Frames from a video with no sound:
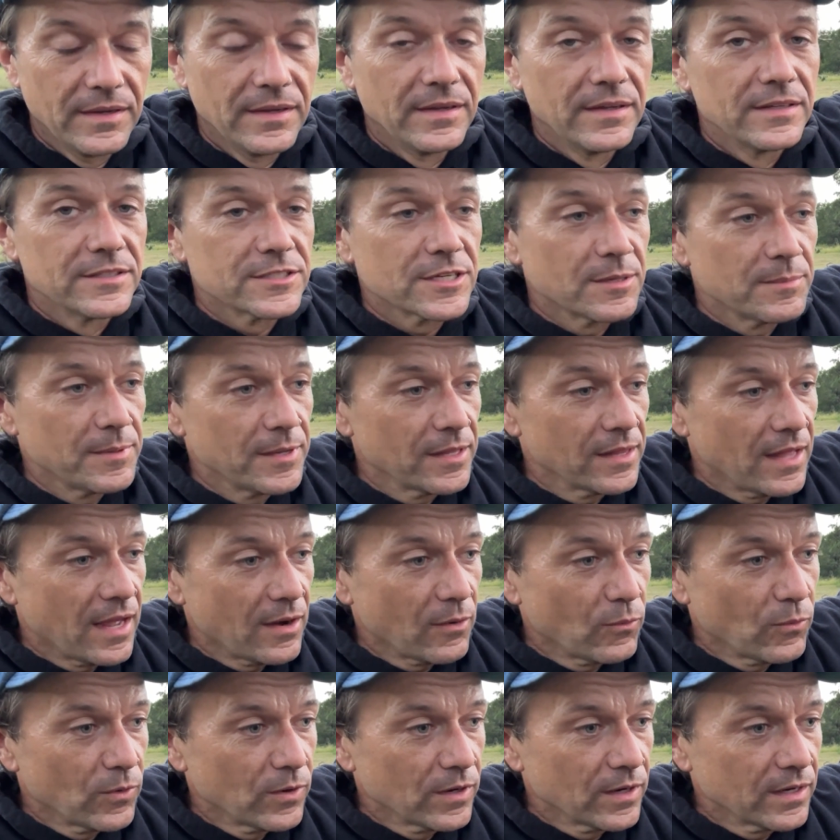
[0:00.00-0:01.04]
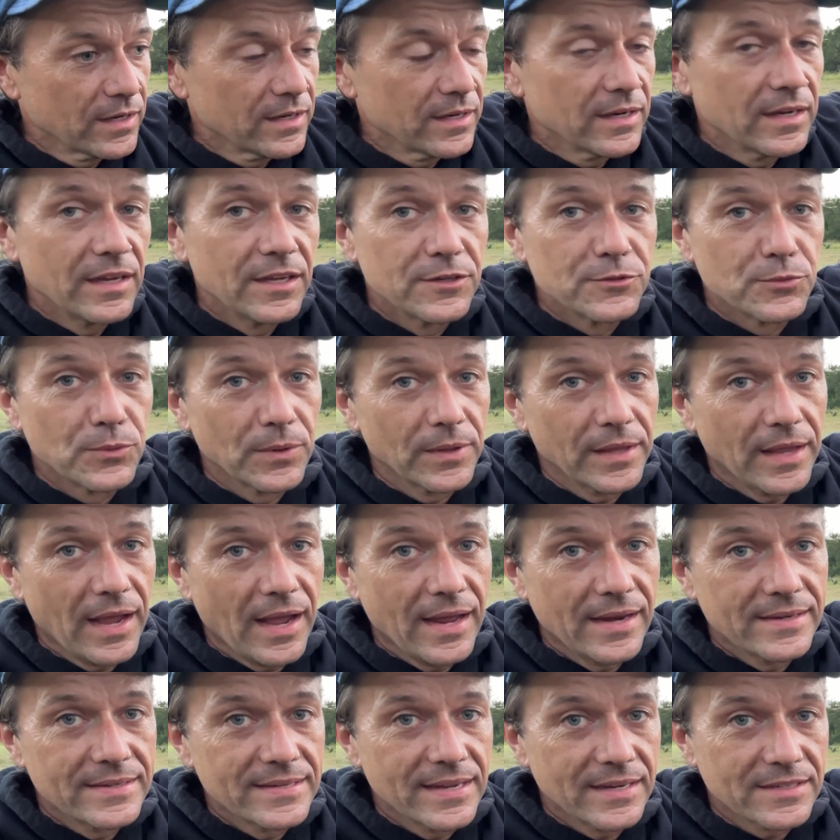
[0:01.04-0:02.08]
It's gonna be a lot of work. It's really hot
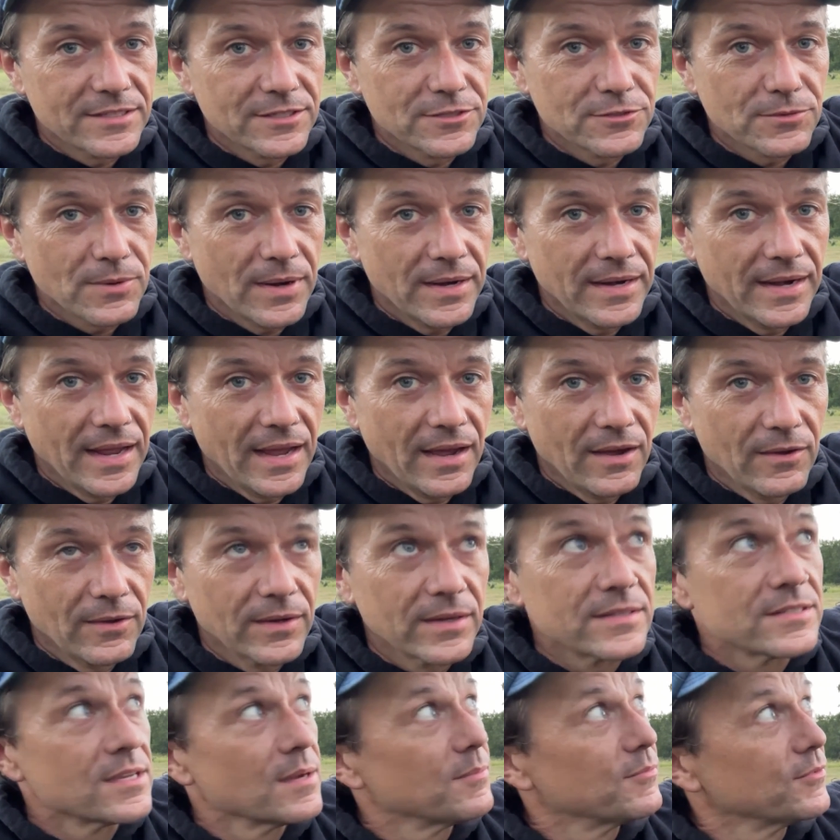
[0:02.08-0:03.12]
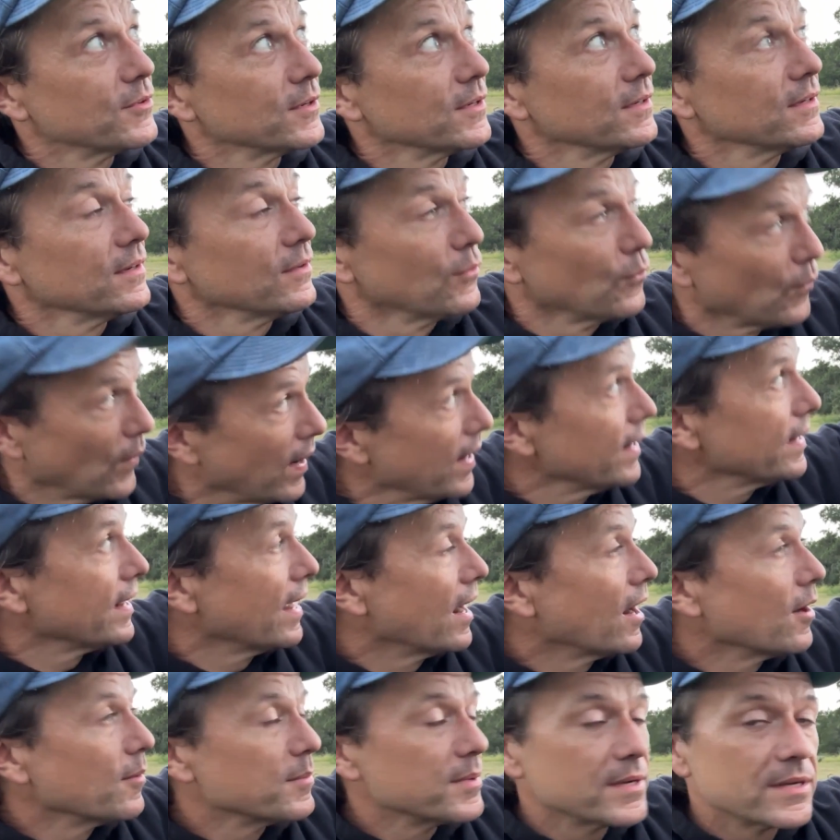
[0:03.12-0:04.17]
in Texas right now, except for right
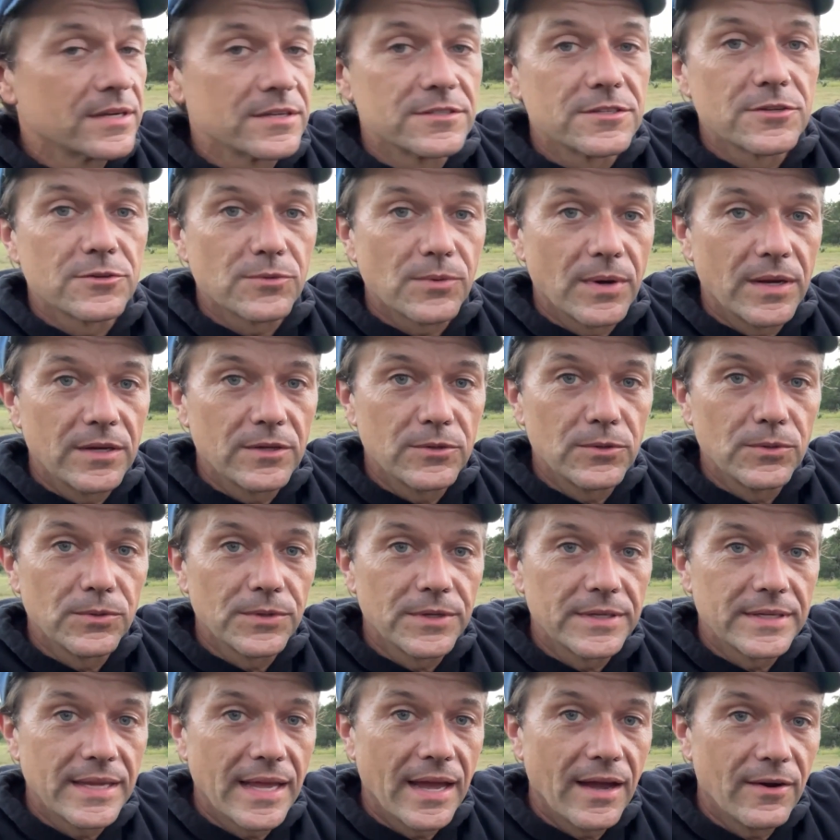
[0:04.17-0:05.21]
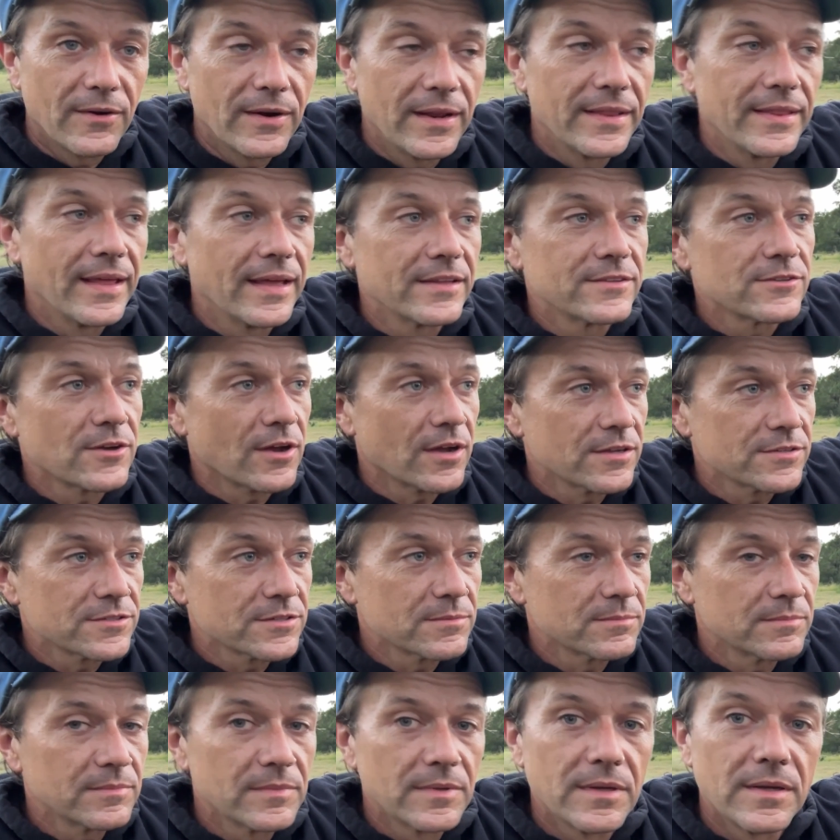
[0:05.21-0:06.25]
now because this rain cooled it down and that's
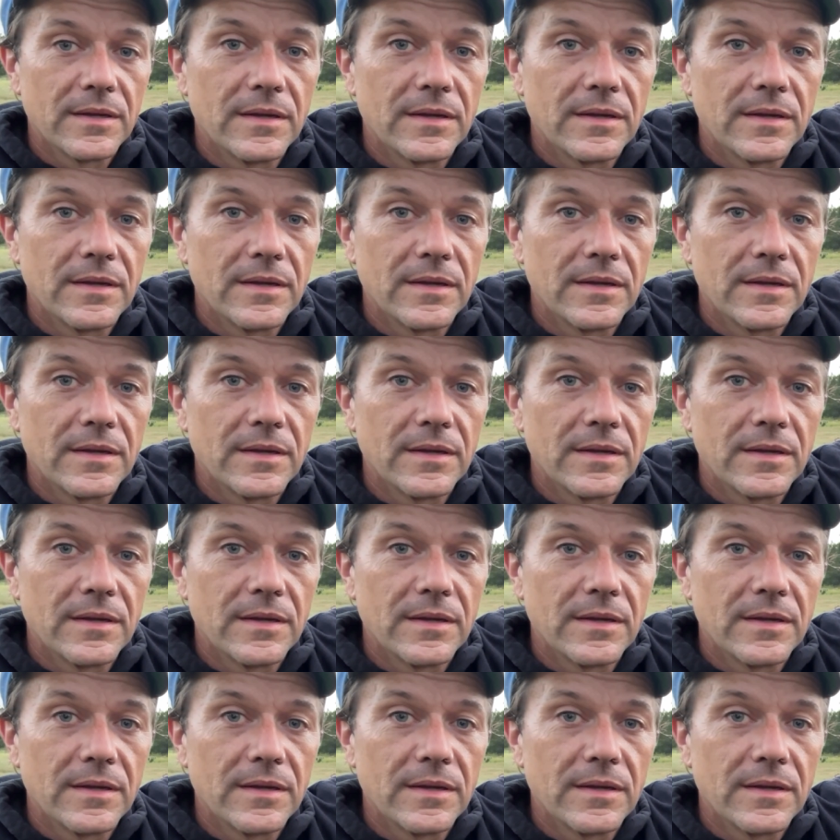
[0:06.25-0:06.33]
awesome.